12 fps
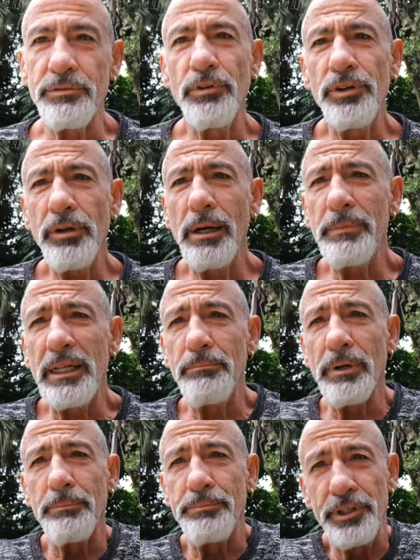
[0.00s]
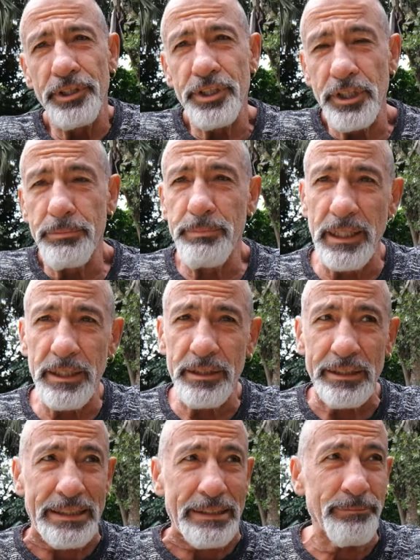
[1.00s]
What do I mean by personal
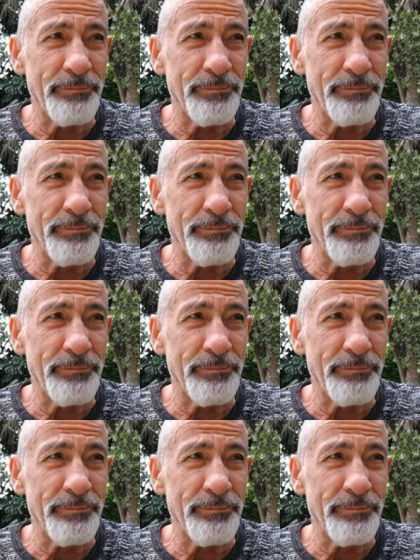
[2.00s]
spaces?